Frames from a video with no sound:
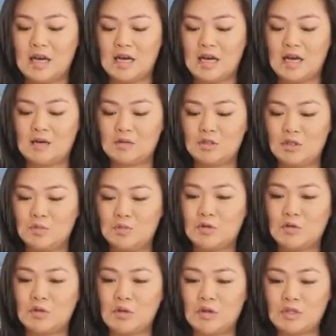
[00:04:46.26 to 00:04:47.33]
uh, to
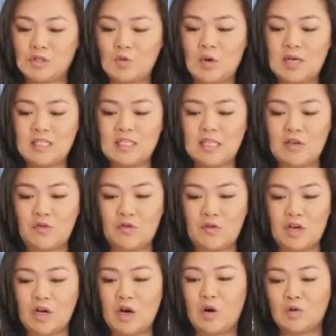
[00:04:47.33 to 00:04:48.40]
put 20
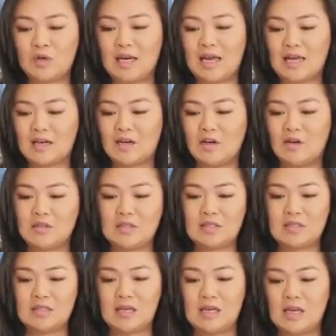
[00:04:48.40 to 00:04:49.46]
freehold land
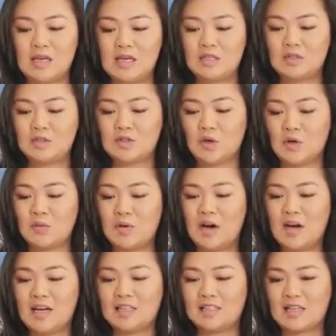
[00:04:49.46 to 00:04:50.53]
lots so
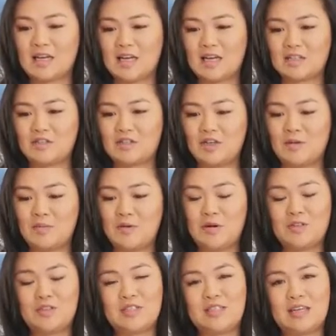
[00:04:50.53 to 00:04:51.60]
buyers can actually
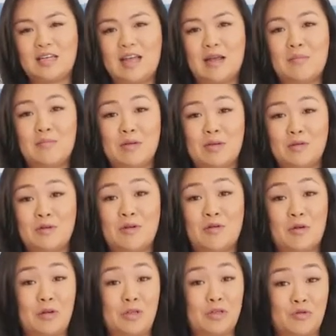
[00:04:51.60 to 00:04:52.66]
purchase it and build
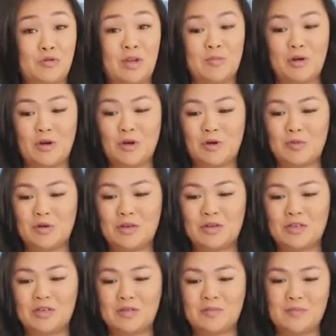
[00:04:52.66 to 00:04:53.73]
their own dream home
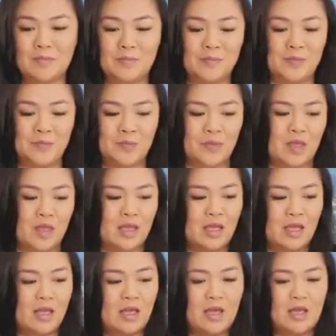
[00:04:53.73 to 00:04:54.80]
on.
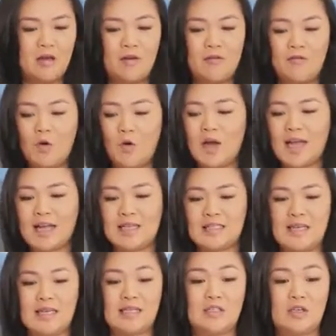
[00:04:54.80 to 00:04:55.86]
Four
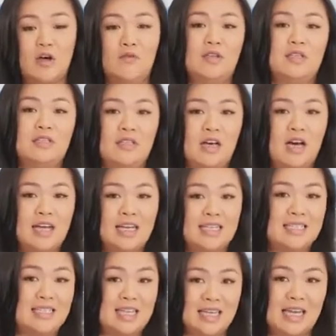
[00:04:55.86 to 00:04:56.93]
hectares of the site
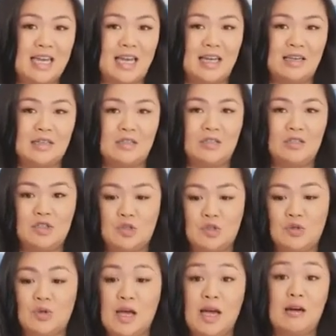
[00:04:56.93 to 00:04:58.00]
is dedicated
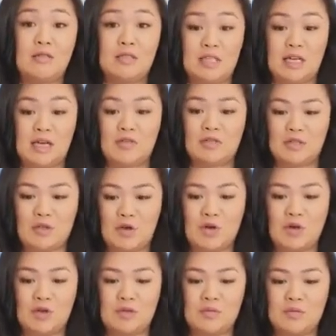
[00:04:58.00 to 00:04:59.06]
to our terrace
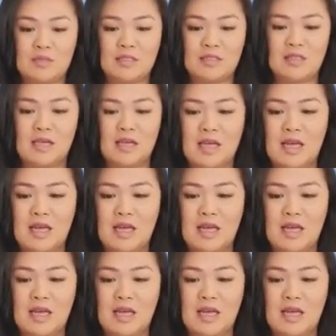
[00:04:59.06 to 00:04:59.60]
homes.